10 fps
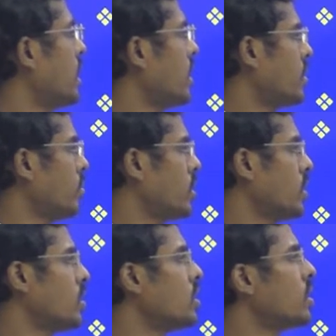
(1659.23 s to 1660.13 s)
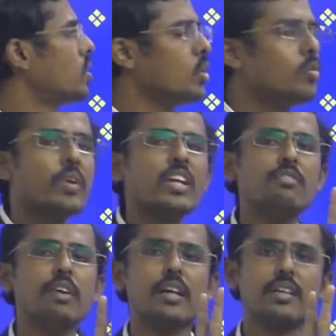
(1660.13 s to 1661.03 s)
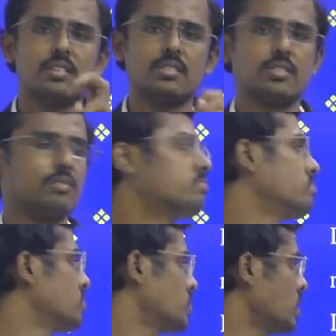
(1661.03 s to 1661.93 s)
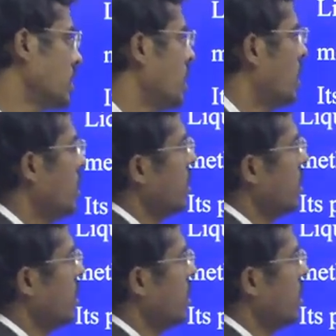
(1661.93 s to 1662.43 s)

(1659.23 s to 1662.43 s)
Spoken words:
attributed in two main factors. So that are,